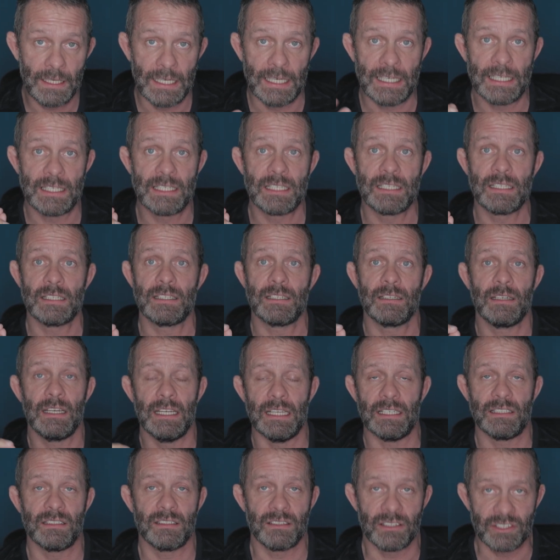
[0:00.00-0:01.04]
It's
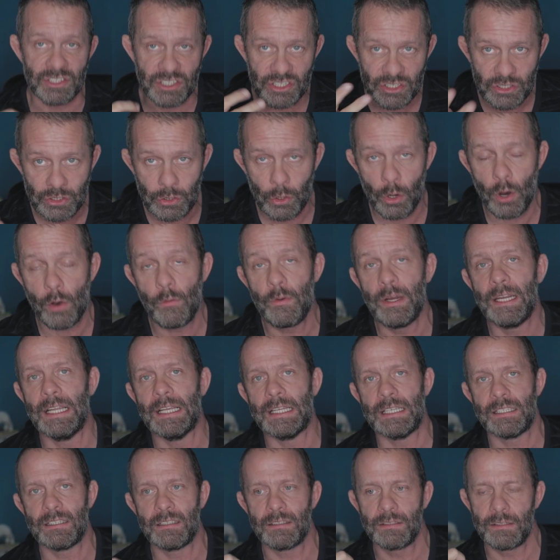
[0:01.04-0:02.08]
the story,
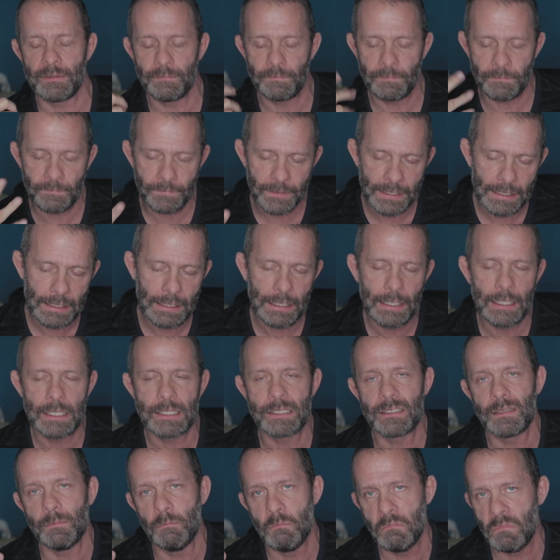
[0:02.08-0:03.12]
it's the feeling,
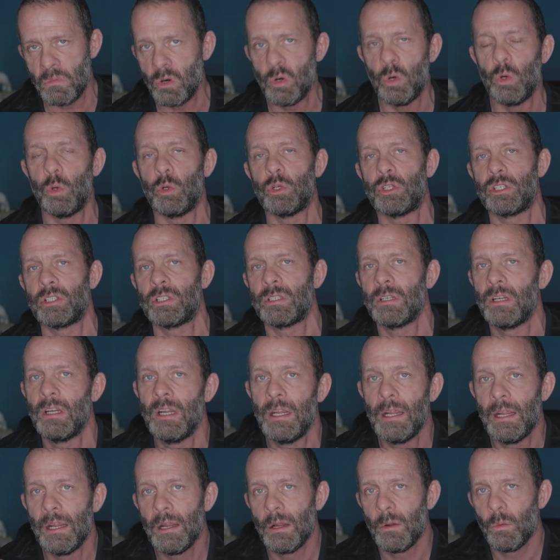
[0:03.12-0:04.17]
it's the moods
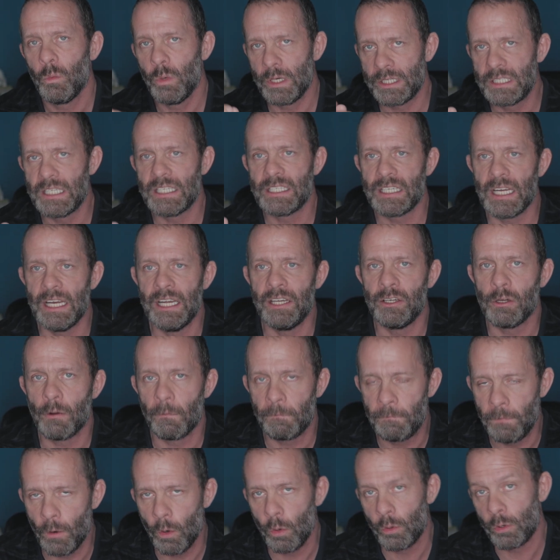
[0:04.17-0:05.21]
which is in your
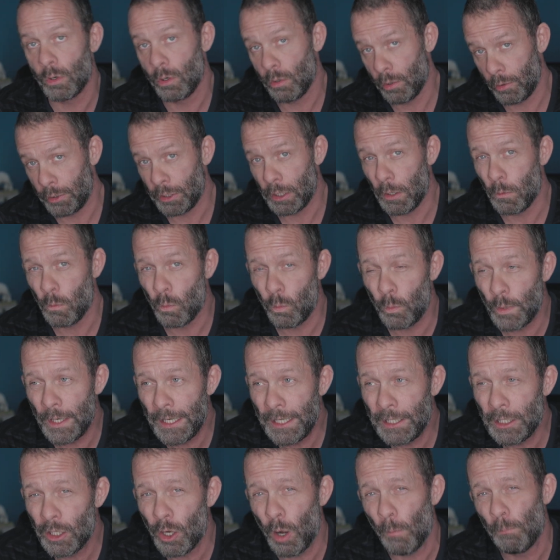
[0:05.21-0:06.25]
photo or your
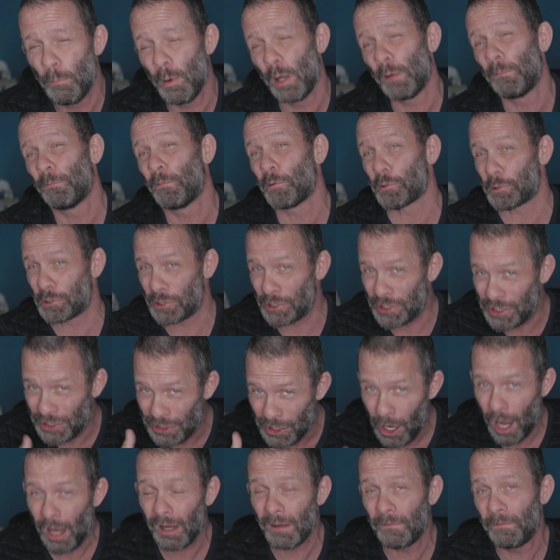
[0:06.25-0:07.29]
video. But for
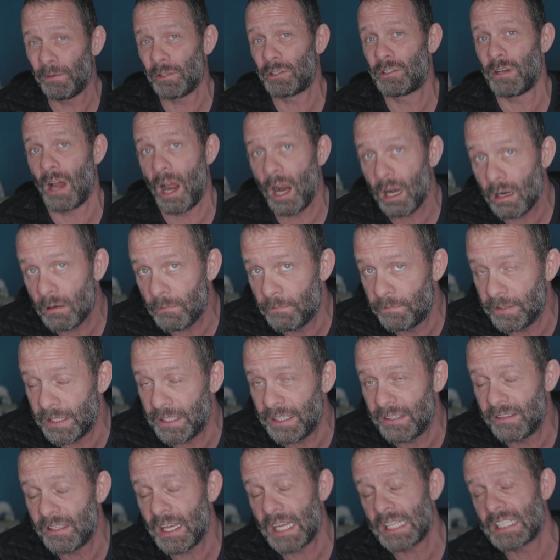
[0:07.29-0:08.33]
stock photography,
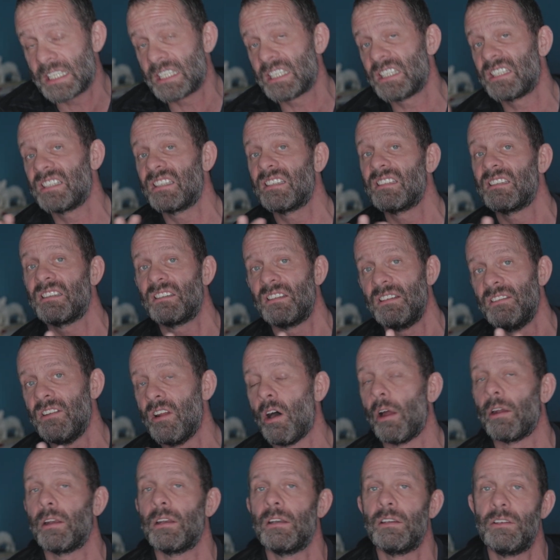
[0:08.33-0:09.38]
that's
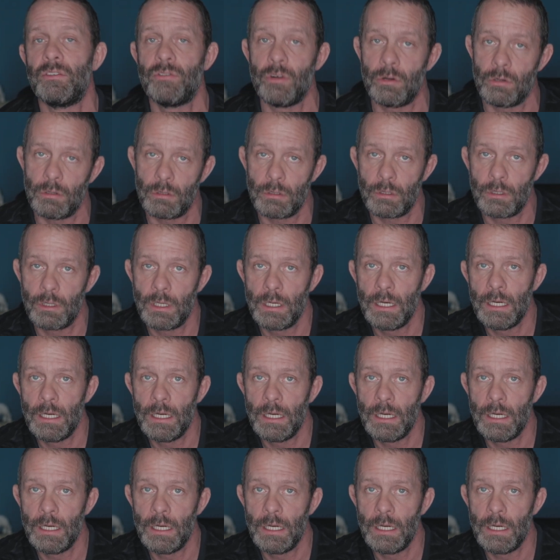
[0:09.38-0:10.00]
not true.